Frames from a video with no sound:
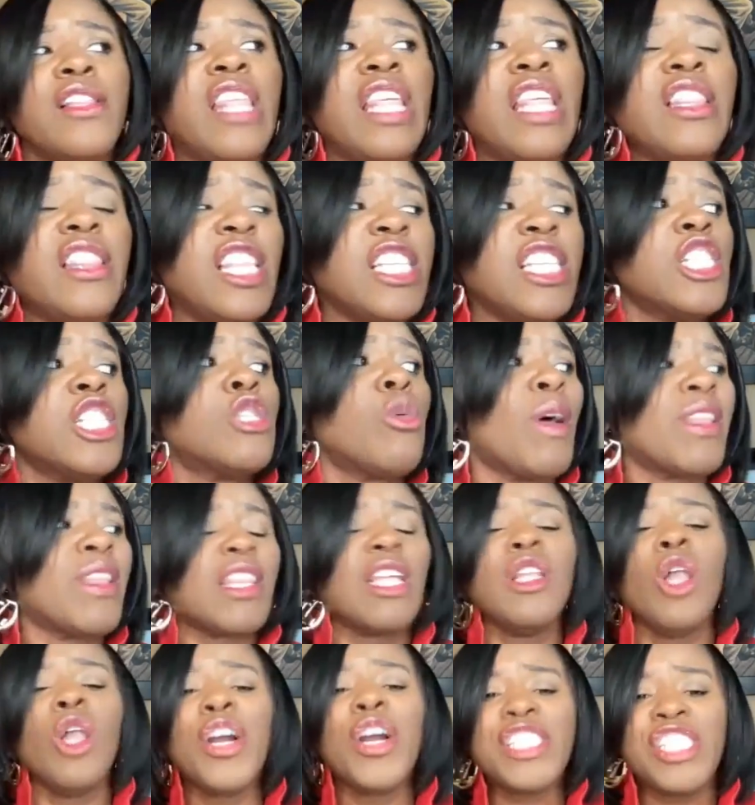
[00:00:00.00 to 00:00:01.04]
th- this is what
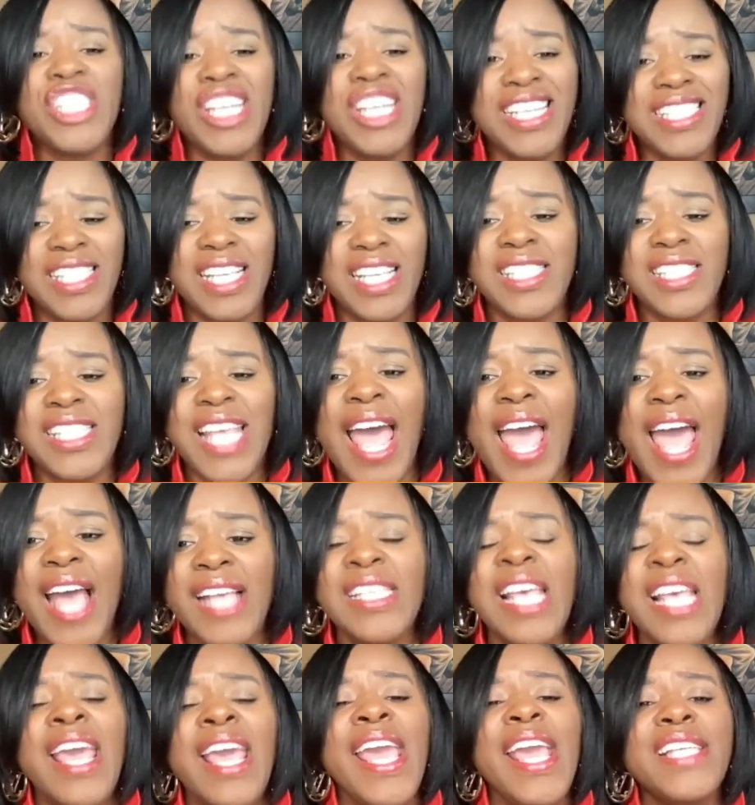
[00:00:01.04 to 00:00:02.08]
the Lord Jesus says.
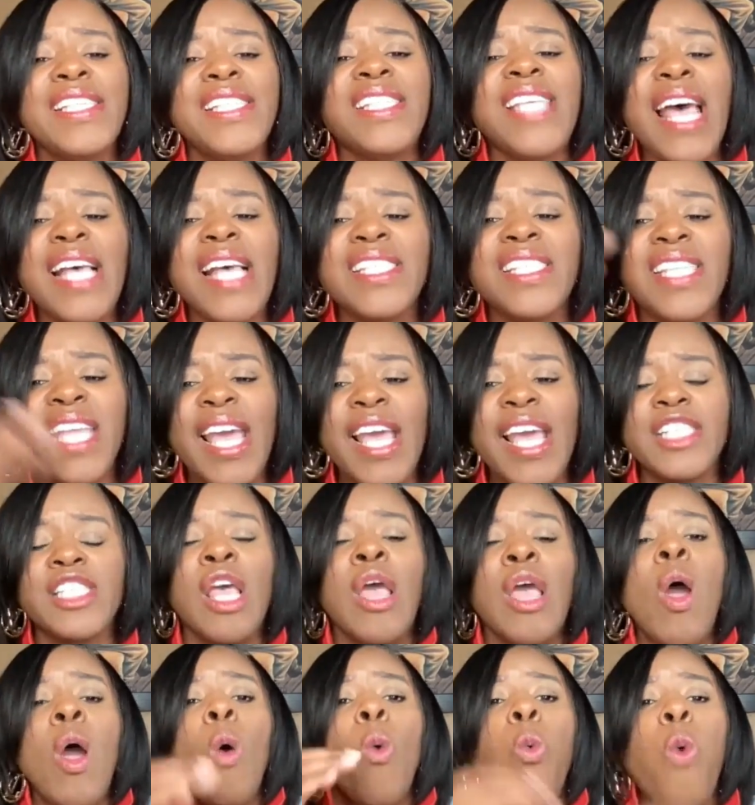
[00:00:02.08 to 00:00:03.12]
He said this
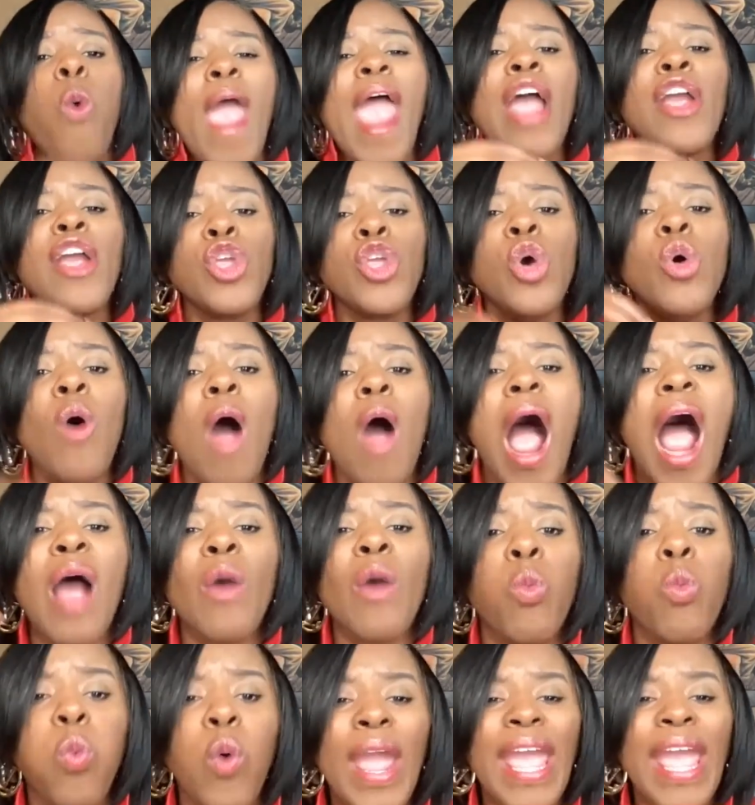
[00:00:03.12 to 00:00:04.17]
where you are
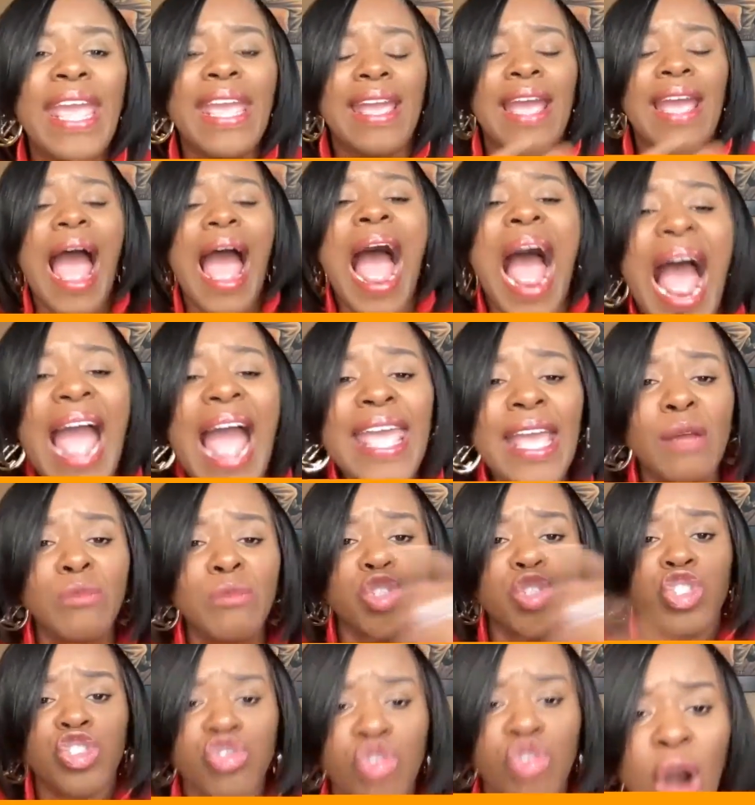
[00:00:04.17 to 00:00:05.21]
weak, I am
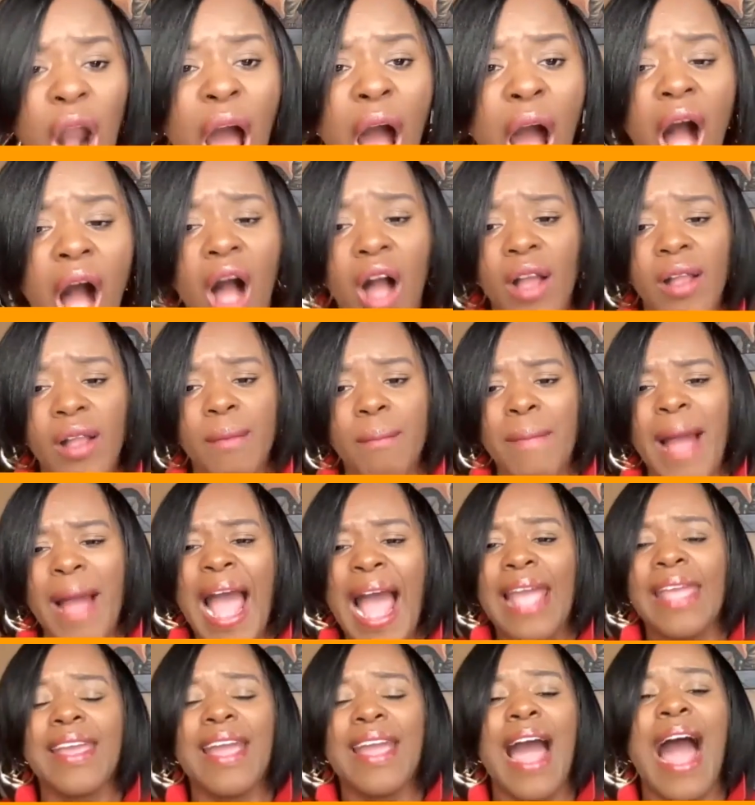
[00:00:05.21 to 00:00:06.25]
strong.
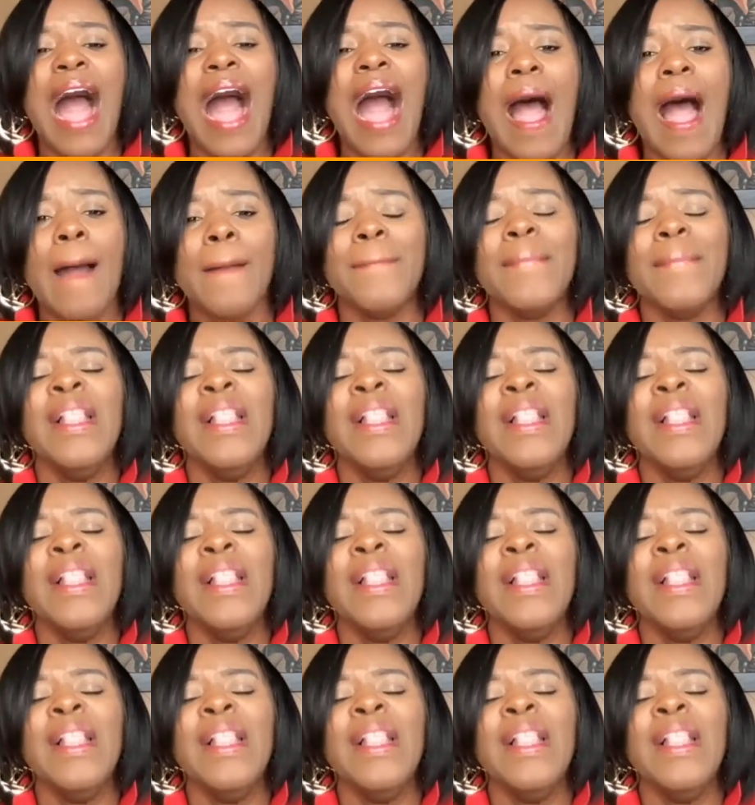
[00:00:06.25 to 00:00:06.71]
My God.